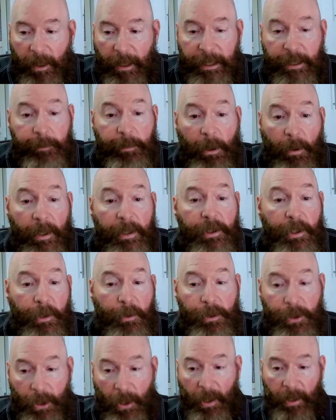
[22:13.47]
experiencing
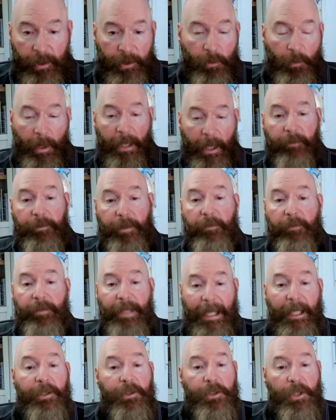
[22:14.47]
your chart as a way of
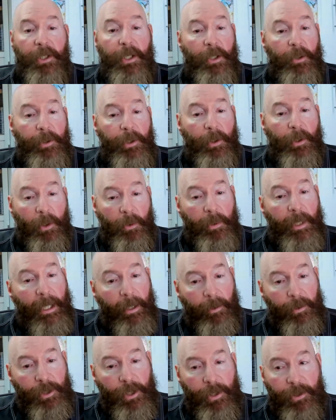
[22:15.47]
getting to know your own
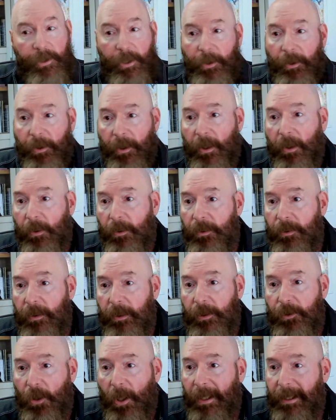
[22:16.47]
energies and your own
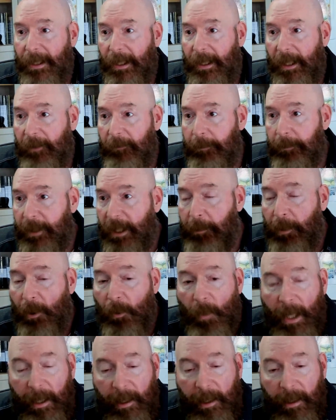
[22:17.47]
chart in a
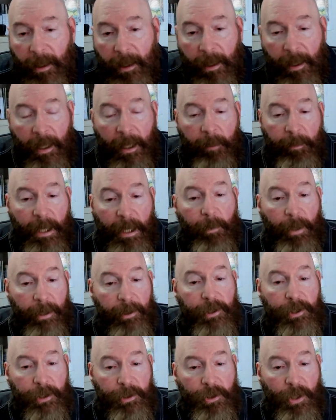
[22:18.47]
deeper way. But what
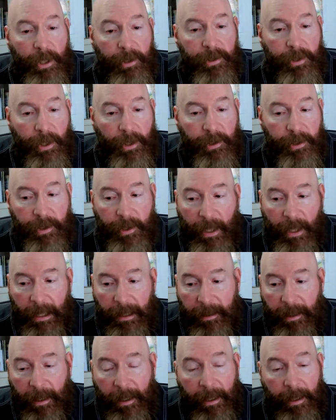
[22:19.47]
I suggest is
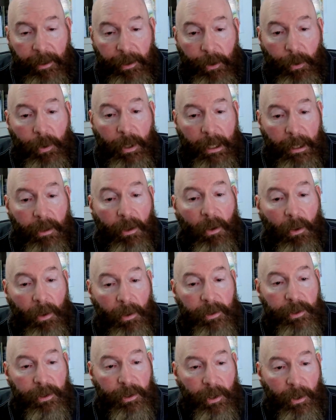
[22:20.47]
that you can
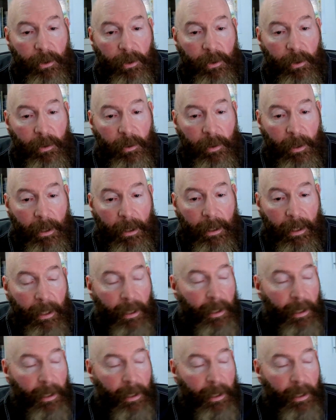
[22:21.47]
also